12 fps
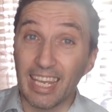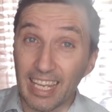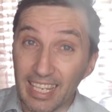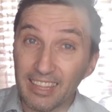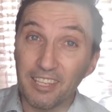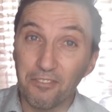
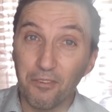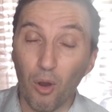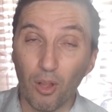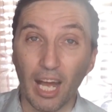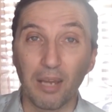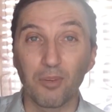In the
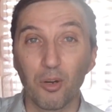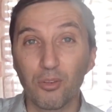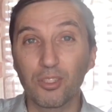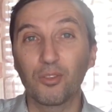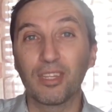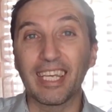fall, I'm
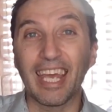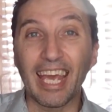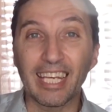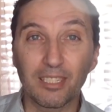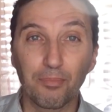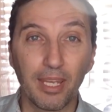going to the
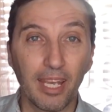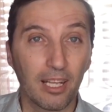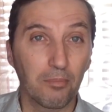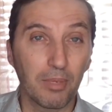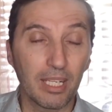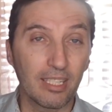
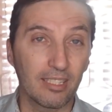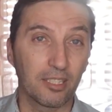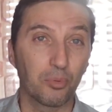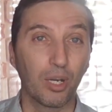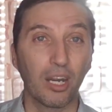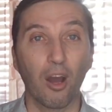SBL
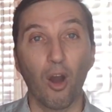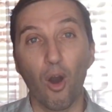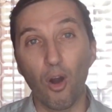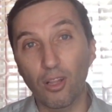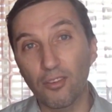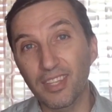meetings where
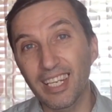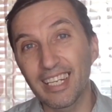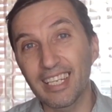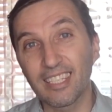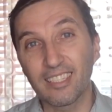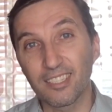all of the
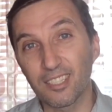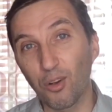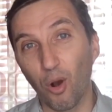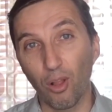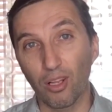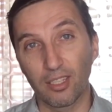leading
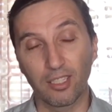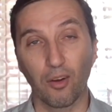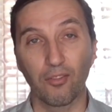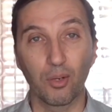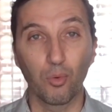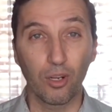scholars
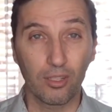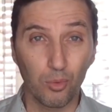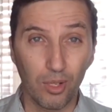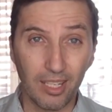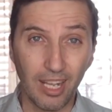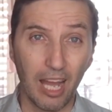of the world
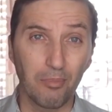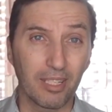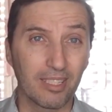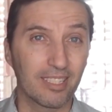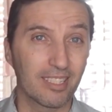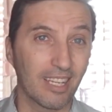will come
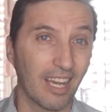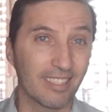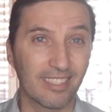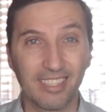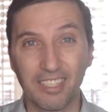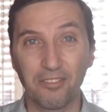and
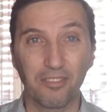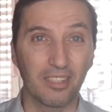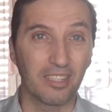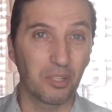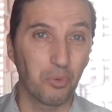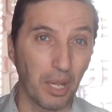discuss
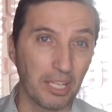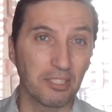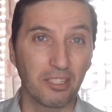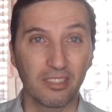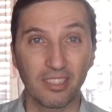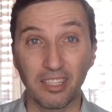different
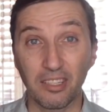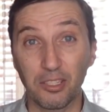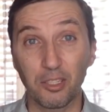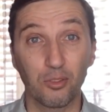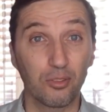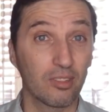questions and
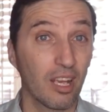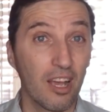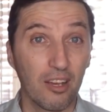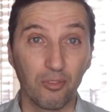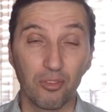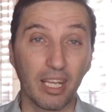issues
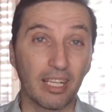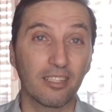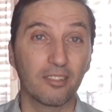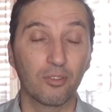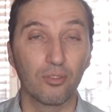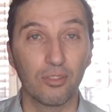
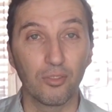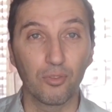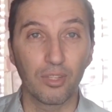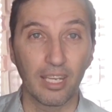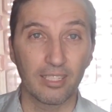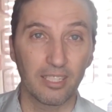relating to the
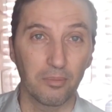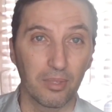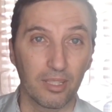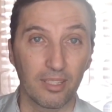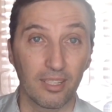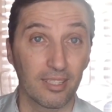New
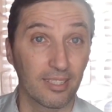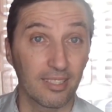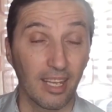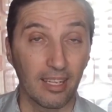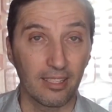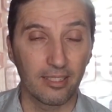Testament
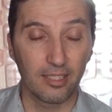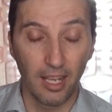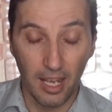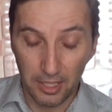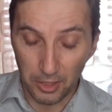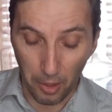studies.
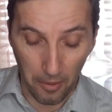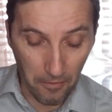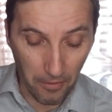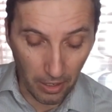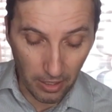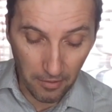So I'm
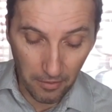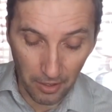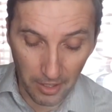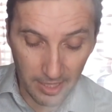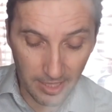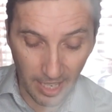
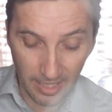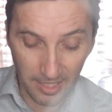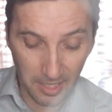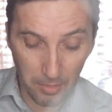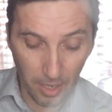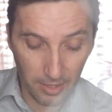very
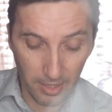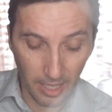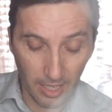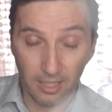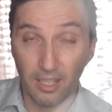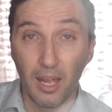excited about
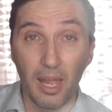that.